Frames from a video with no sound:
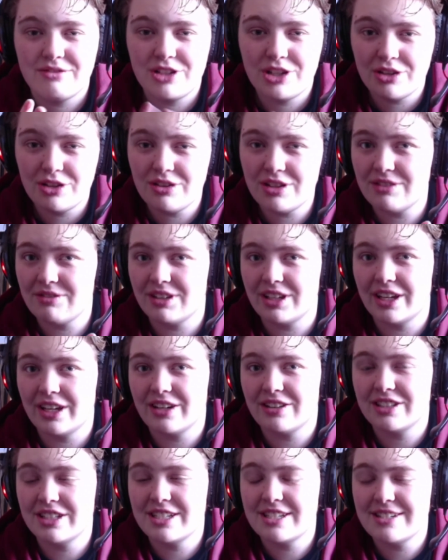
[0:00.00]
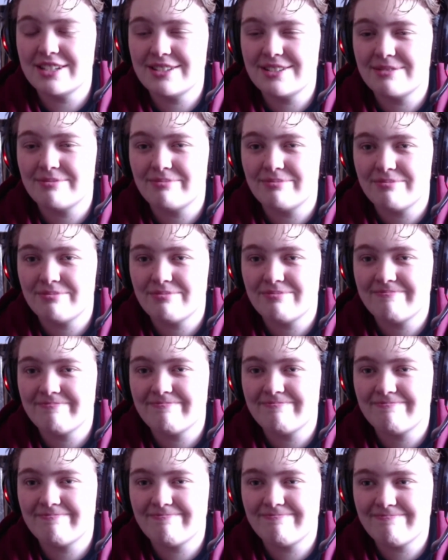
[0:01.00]
2 living areas
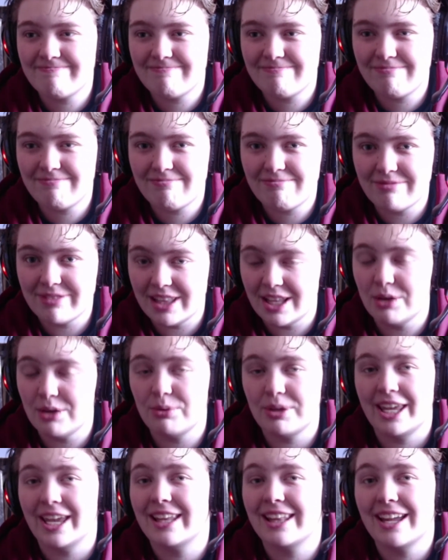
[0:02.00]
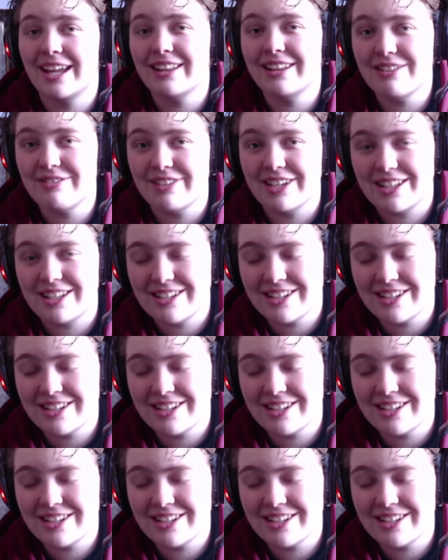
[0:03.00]
that we cannot live in.